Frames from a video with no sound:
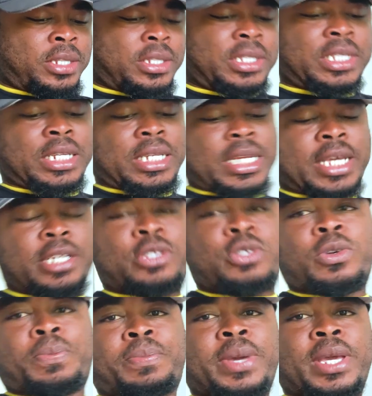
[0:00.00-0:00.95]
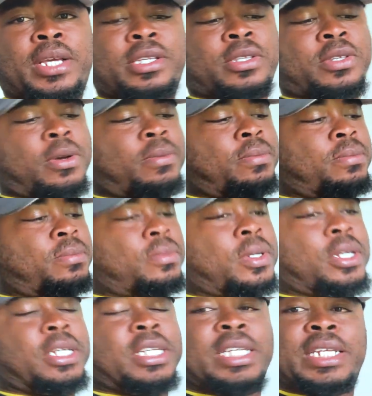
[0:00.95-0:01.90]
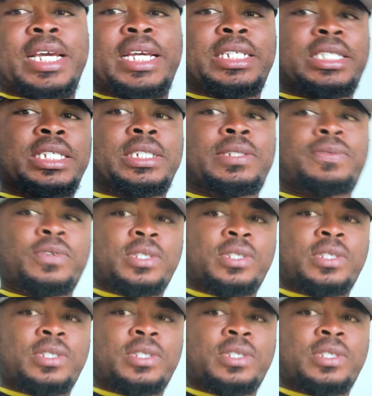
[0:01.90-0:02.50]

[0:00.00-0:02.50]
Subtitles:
today to pick some indentures for